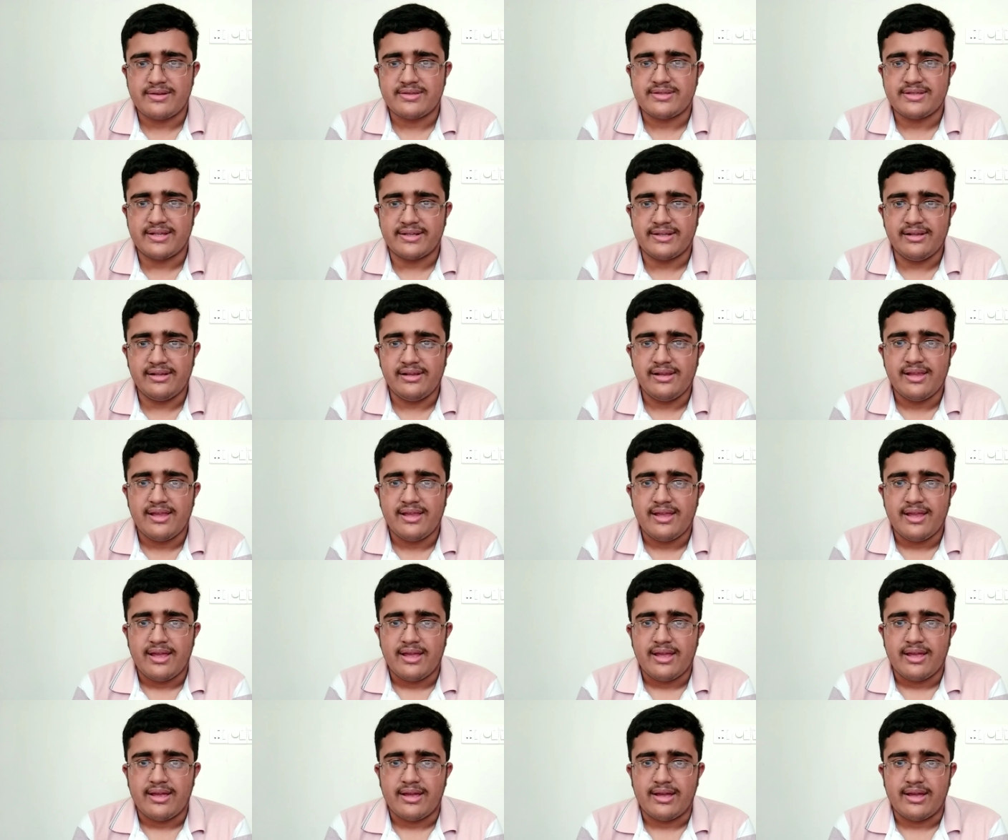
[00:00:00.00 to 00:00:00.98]
our channel.
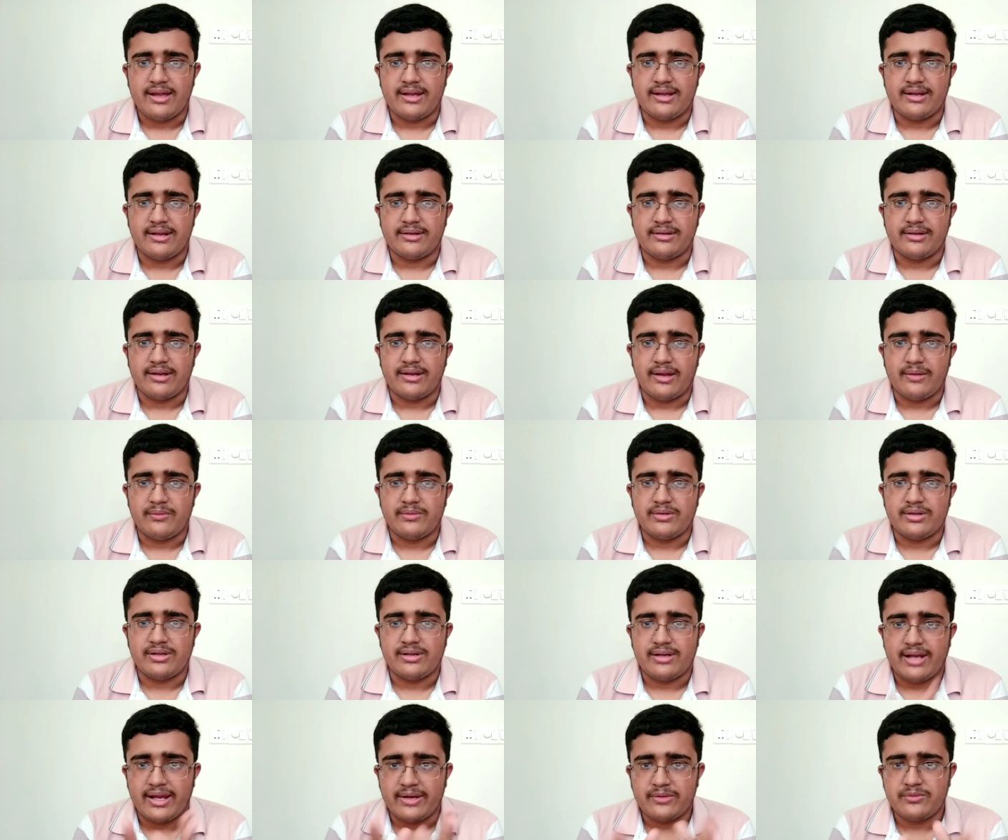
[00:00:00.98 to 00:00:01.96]
And I
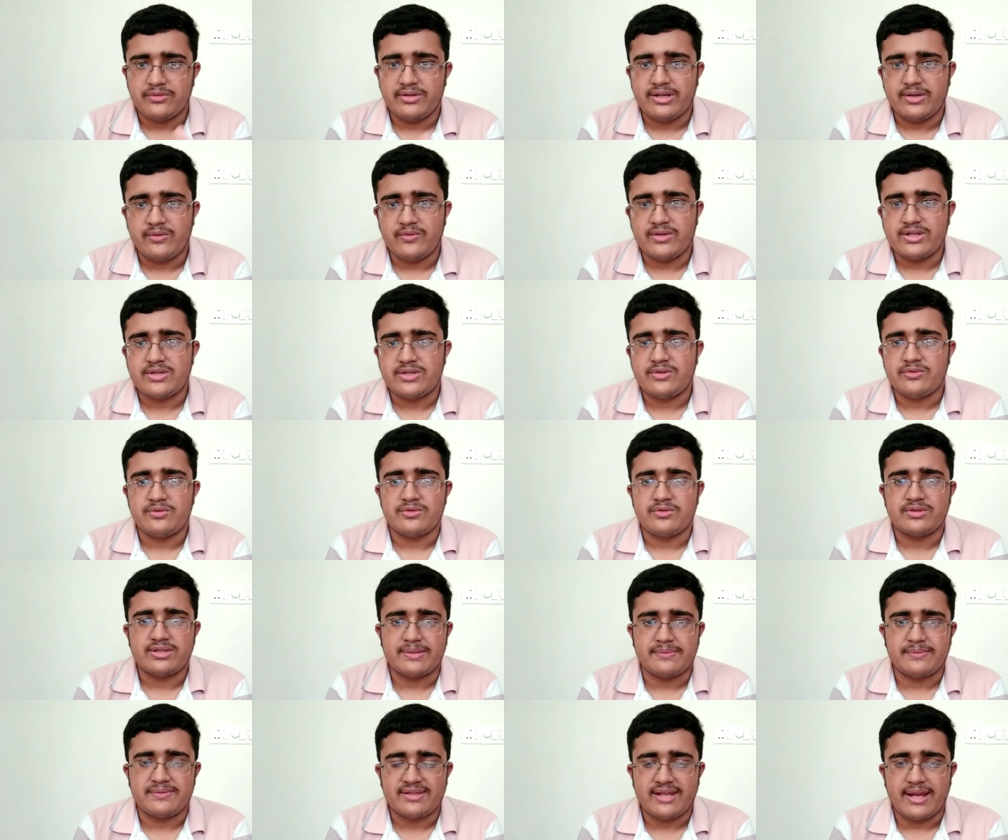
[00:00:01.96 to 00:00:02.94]
would like to request you to
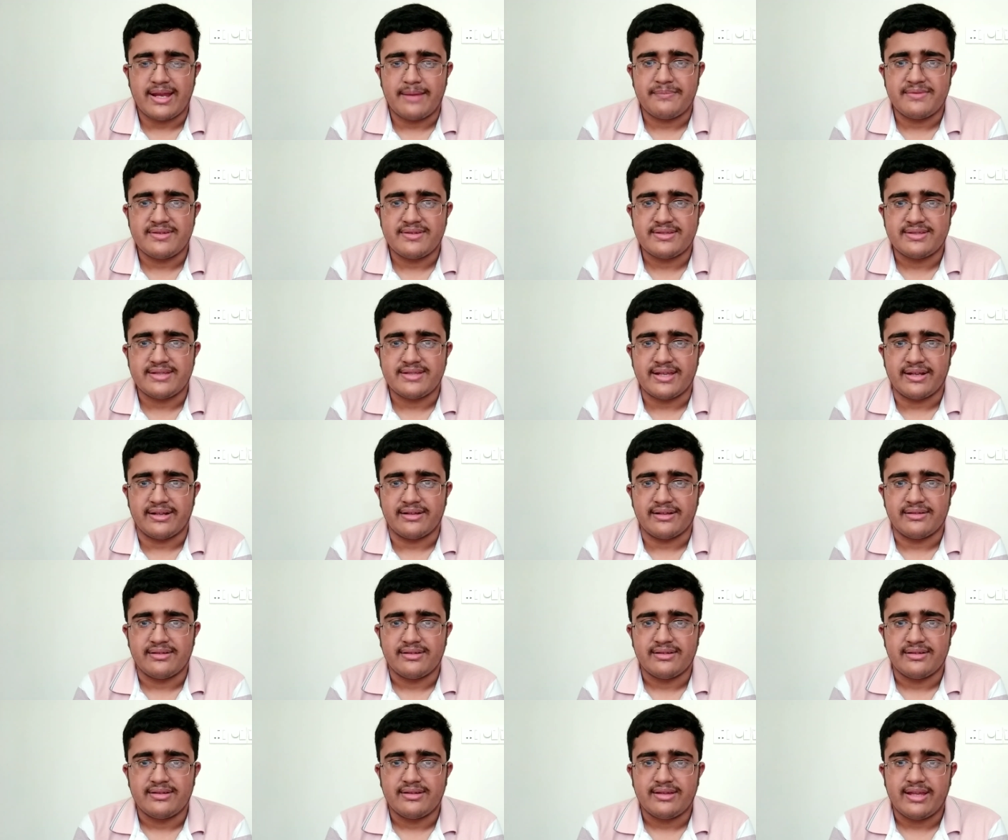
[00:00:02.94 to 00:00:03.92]
subscribe this channel.
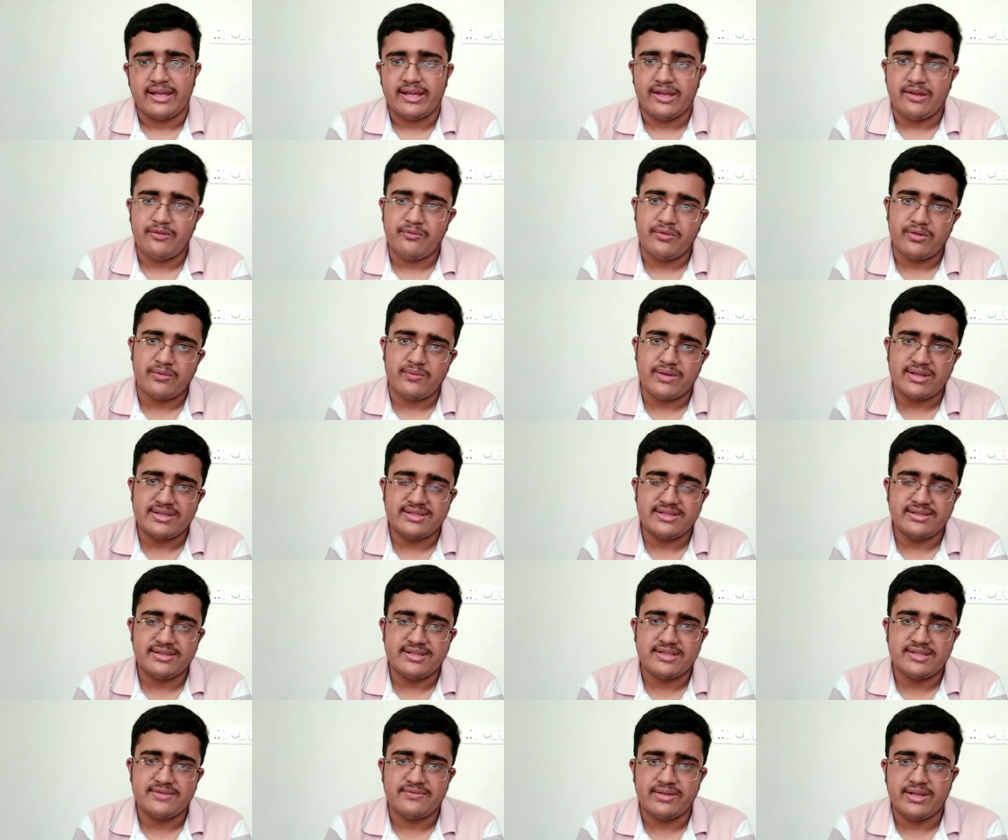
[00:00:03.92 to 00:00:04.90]
Thank you for
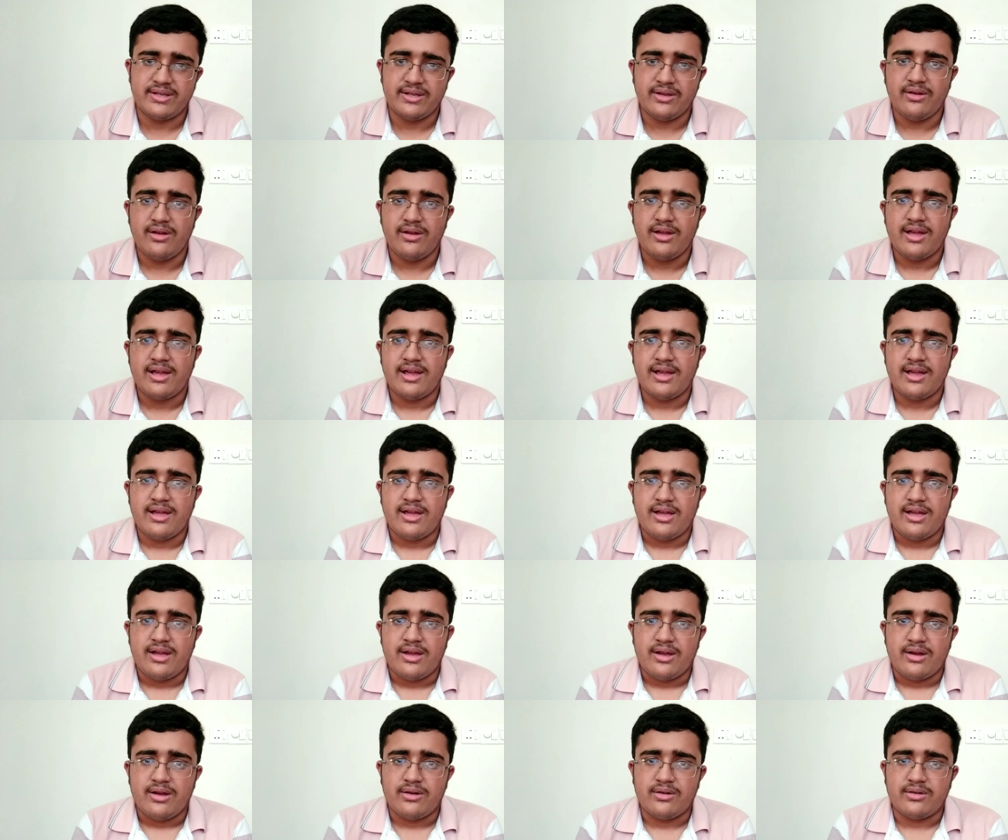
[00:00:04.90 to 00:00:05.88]
watching this video.
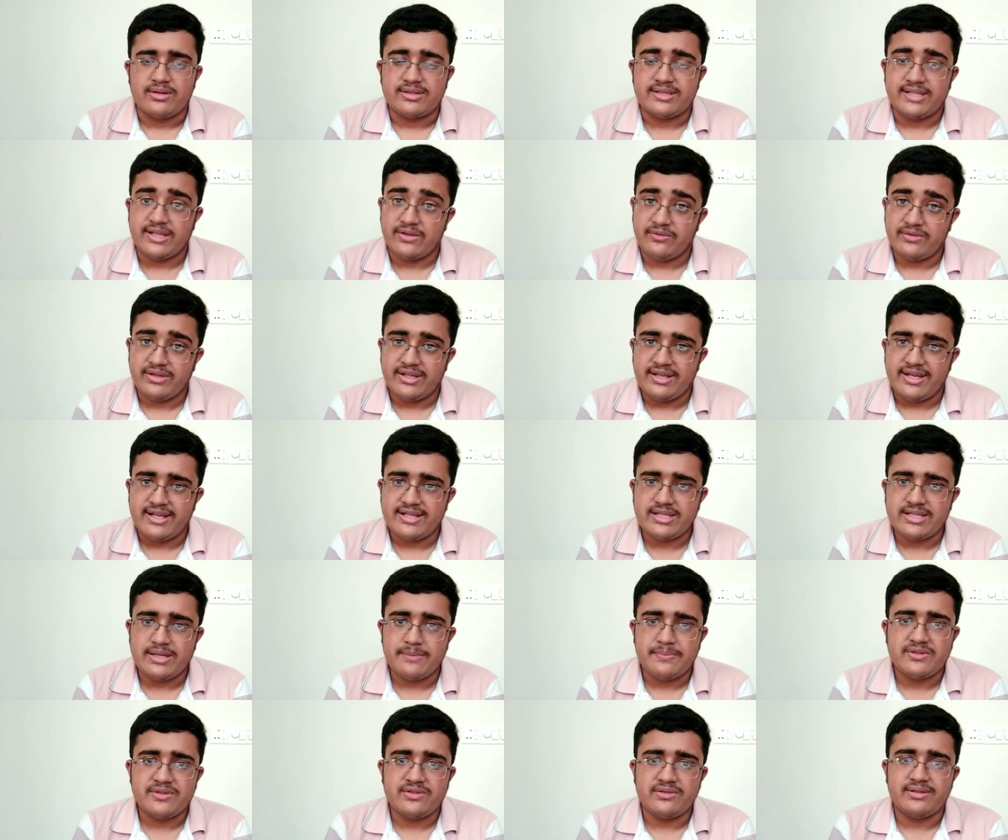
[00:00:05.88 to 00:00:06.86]
Uh, see you in the
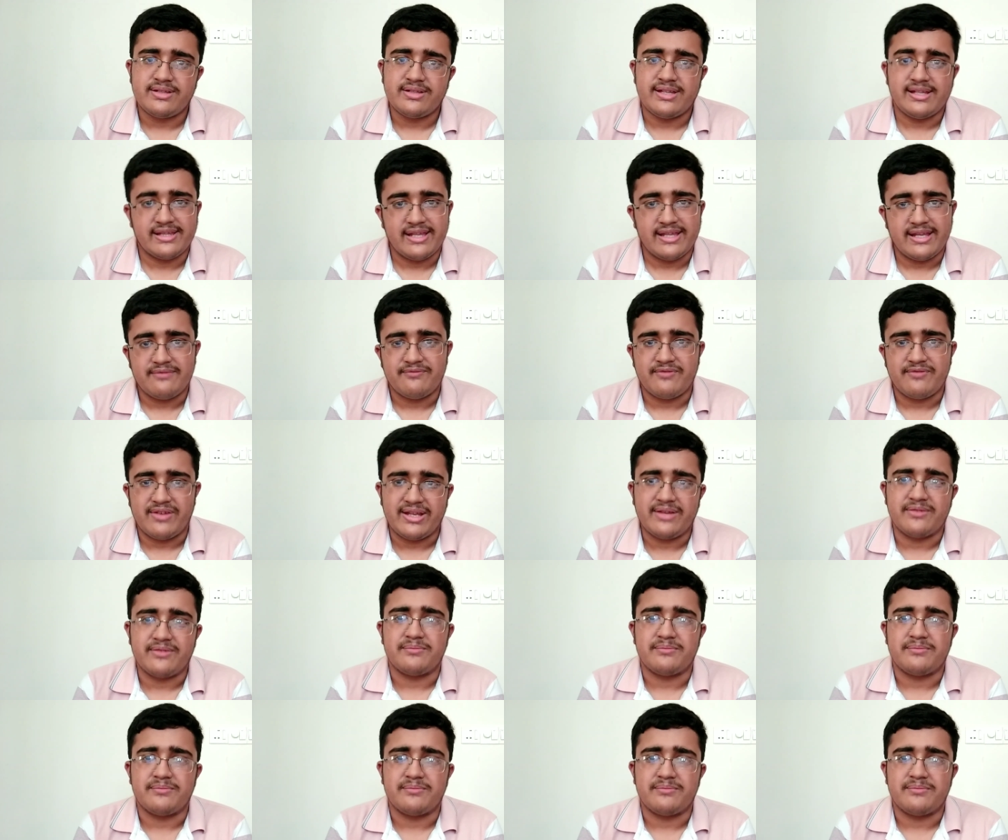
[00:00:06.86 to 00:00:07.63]
next episode. Till then, very